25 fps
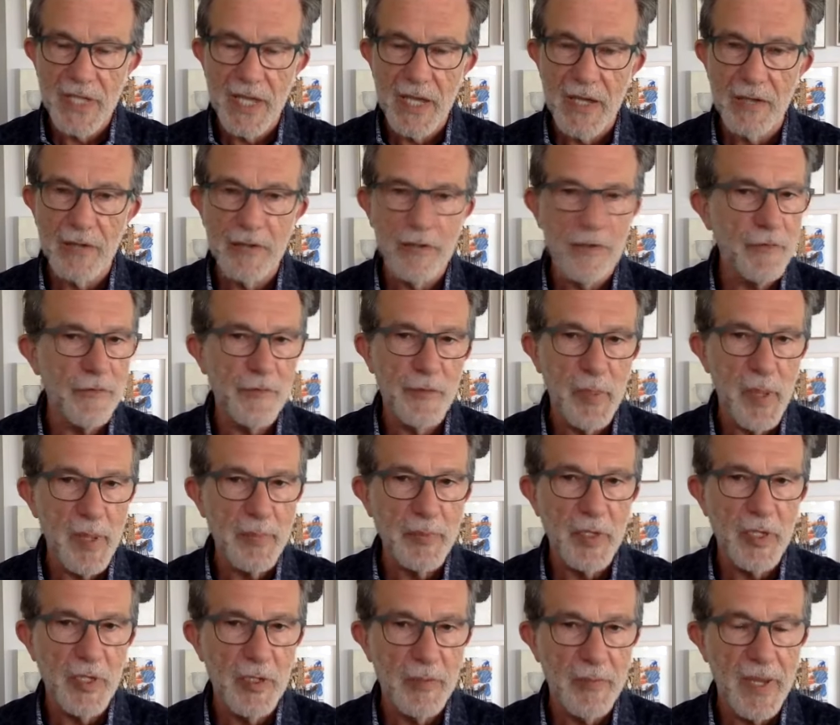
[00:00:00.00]
Now, for
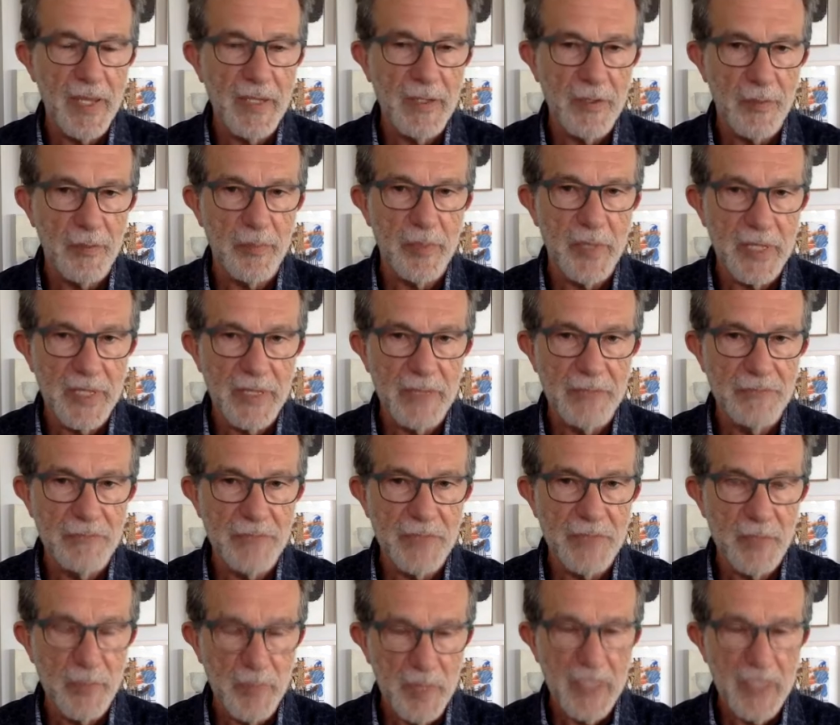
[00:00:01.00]
people who may not be
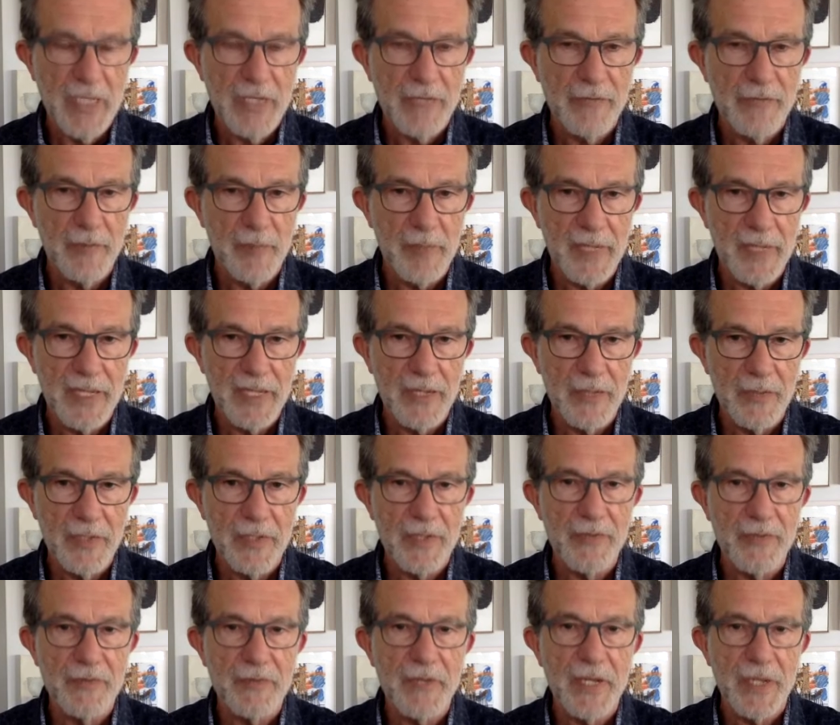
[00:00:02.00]
completely familiar
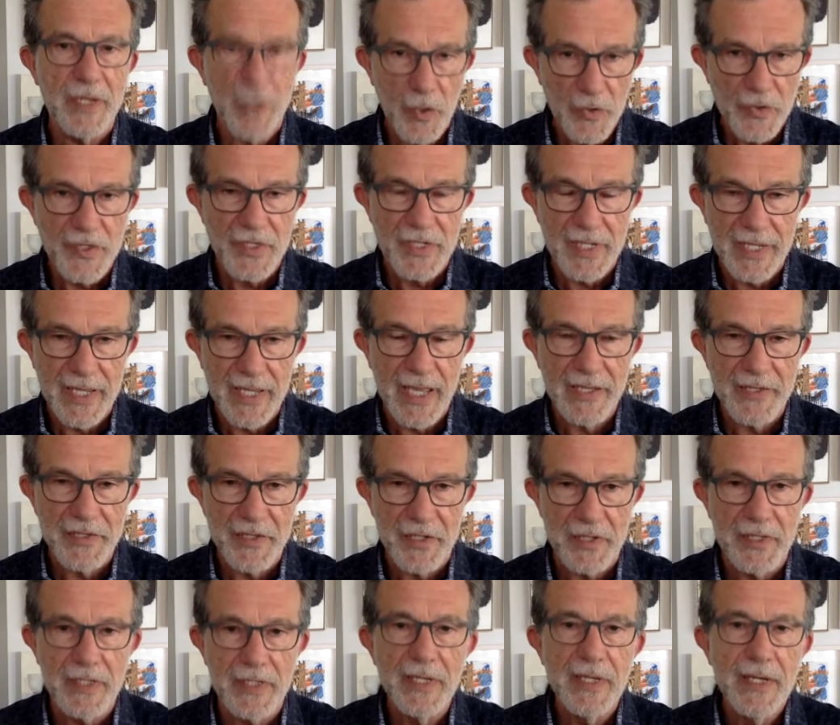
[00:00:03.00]
with encaustic
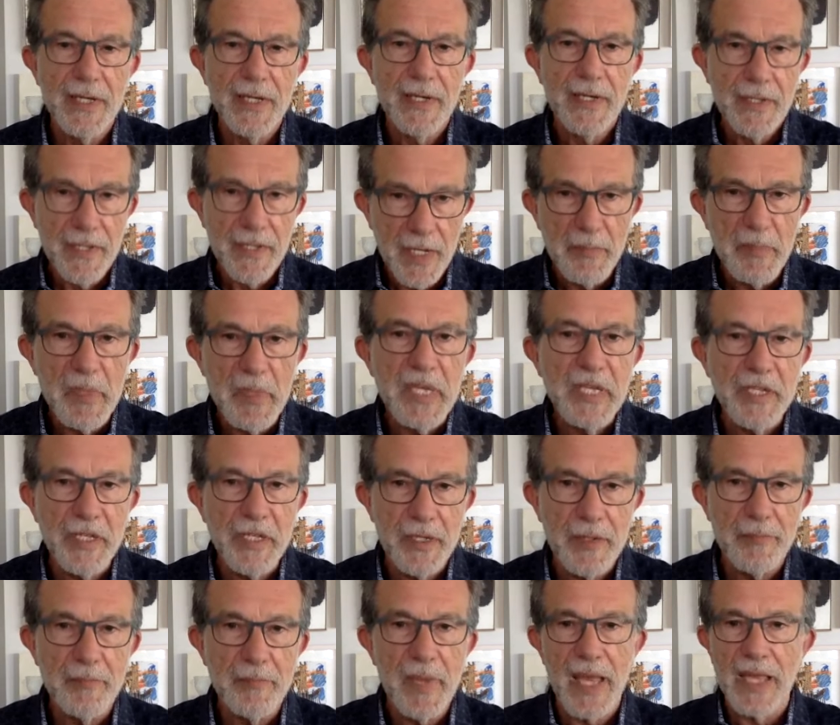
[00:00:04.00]
as a
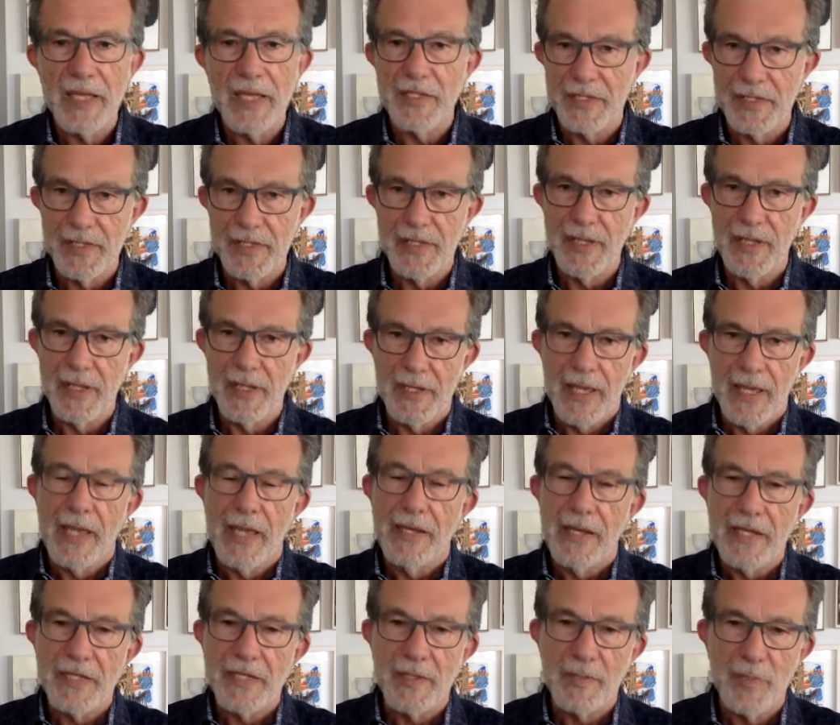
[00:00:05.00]
medium
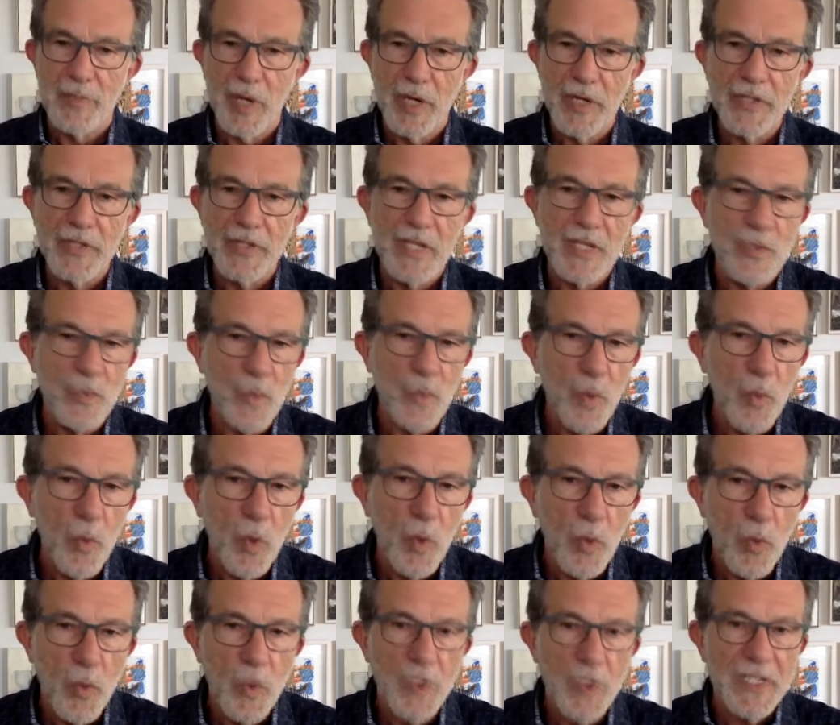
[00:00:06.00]
and as a process,
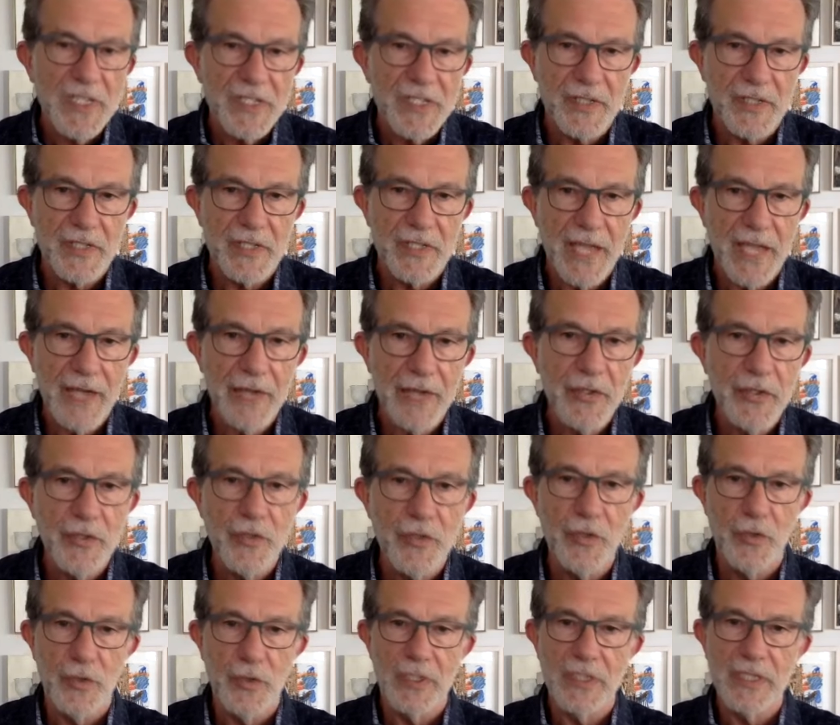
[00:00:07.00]
what is it? How do you
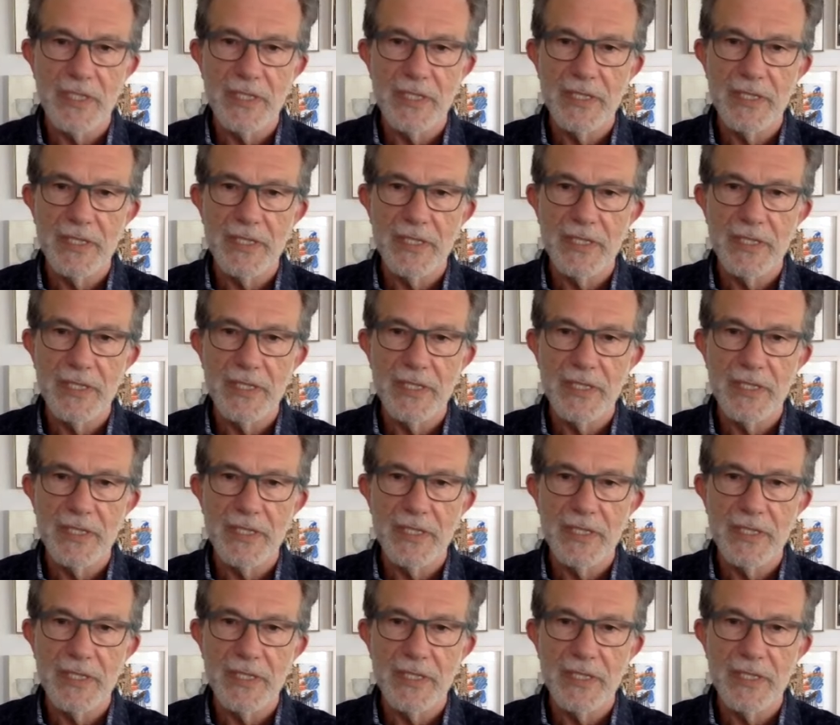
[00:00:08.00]
do it?